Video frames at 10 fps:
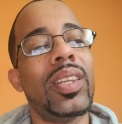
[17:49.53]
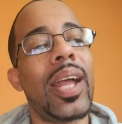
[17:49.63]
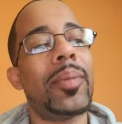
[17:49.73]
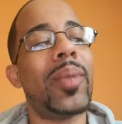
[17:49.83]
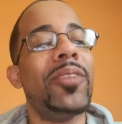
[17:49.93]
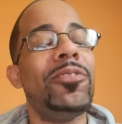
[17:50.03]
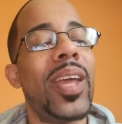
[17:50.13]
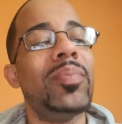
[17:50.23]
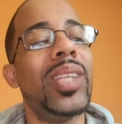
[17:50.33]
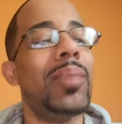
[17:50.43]
Like my
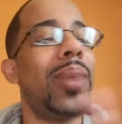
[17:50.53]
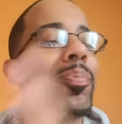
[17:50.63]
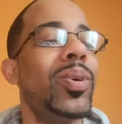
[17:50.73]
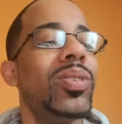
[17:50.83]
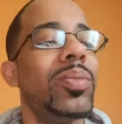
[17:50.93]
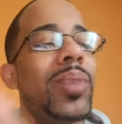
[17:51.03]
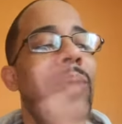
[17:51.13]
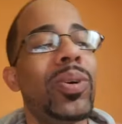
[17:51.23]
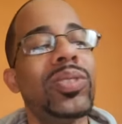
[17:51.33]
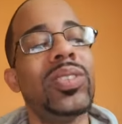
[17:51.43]
family and my per-
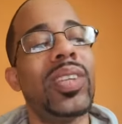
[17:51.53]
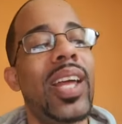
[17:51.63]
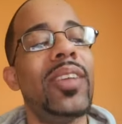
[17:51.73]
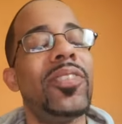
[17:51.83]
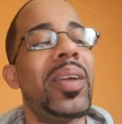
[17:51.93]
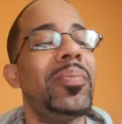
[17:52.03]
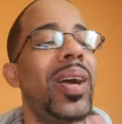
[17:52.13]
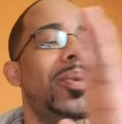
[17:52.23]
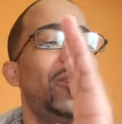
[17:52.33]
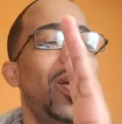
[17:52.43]
my personal life and
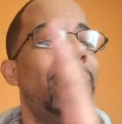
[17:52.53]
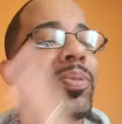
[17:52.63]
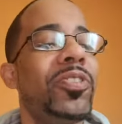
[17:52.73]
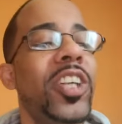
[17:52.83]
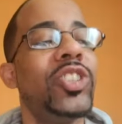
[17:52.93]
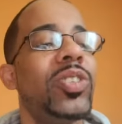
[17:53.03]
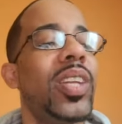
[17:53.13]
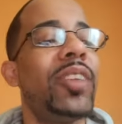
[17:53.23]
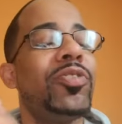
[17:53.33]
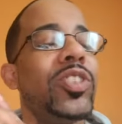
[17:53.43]
my my
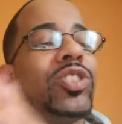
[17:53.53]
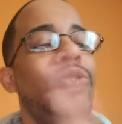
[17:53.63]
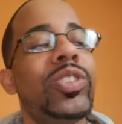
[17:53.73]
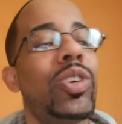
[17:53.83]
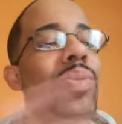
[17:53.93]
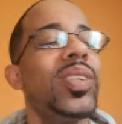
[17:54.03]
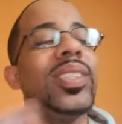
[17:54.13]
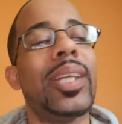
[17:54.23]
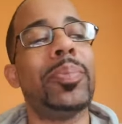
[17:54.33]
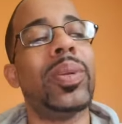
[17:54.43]
professional life are two
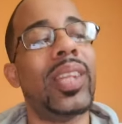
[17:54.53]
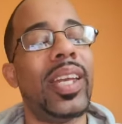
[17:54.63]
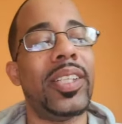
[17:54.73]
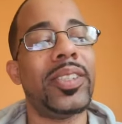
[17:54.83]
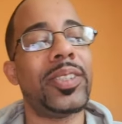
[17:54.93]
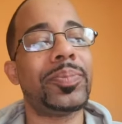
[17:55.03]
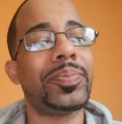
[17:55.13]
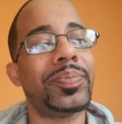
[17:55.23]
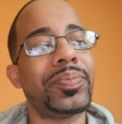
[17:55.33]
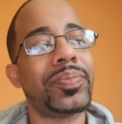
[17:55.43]
totally separate things.
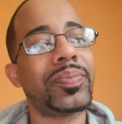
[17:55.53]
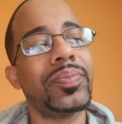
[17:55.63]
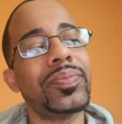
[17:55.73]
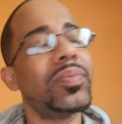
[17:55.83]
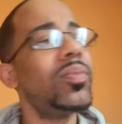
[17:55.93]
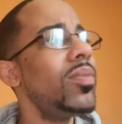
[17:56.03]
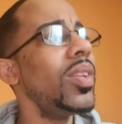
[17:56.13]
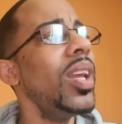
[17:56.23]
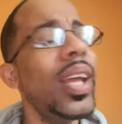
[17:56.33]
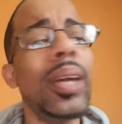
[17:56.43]

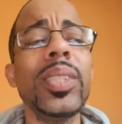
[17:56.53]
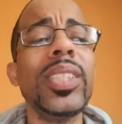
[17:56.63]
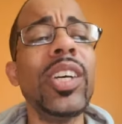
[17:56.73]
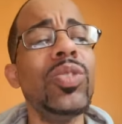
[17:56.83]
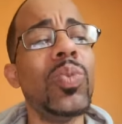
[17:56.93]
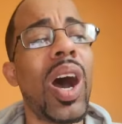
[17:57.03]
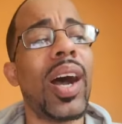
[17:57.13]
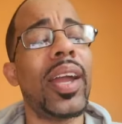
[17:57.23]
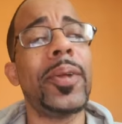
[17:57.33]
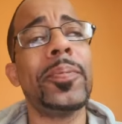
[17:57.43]
And I'm going to tell you
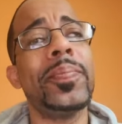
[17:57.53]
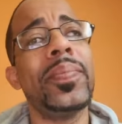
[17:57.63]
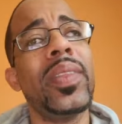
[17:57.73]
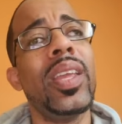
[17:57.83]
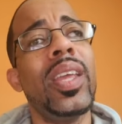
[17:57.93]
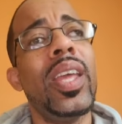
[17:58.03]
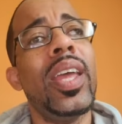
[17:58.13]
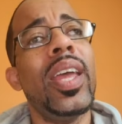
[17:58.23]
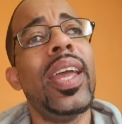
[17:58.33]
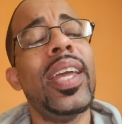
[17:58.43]
why.
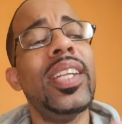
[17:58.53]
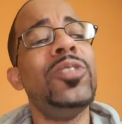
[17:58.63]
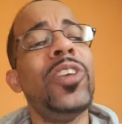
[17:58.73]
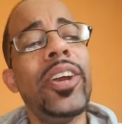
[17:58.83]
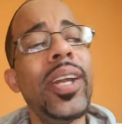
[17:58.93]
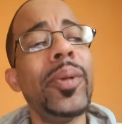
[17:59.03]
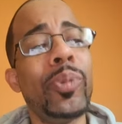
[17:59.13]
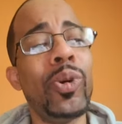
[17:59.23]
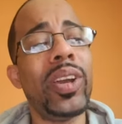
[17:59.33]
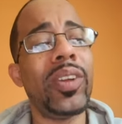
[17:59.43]
It is very
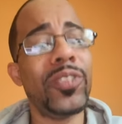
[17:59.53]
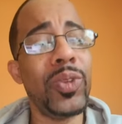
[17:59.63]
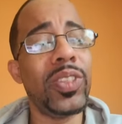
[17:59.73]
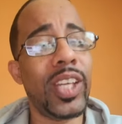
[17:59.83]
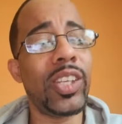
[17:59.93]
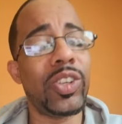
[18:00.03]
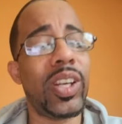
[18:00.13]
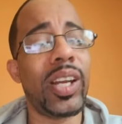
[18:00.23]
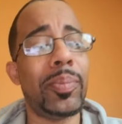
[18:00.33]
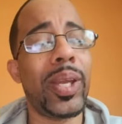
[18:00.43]
important if you think
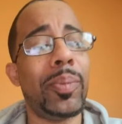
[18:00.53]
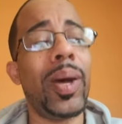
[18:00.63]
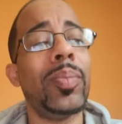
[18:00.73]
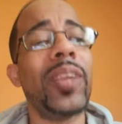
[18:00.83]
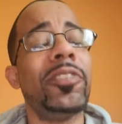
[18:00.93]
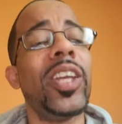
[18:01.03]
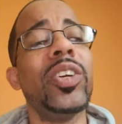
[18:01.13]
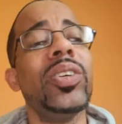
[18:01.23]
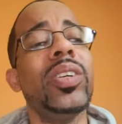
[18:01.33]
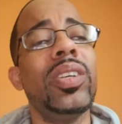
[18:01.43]
you're going to be a public
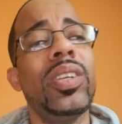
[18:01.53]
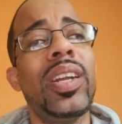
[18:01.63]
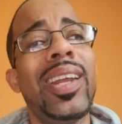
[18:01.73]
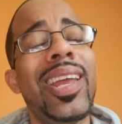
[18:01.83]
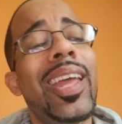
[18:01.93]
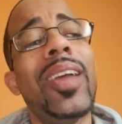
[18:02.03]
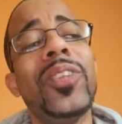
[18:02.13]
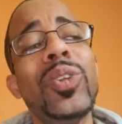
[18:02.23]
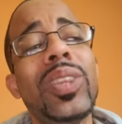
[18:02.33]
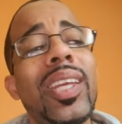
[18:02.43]
figure, if you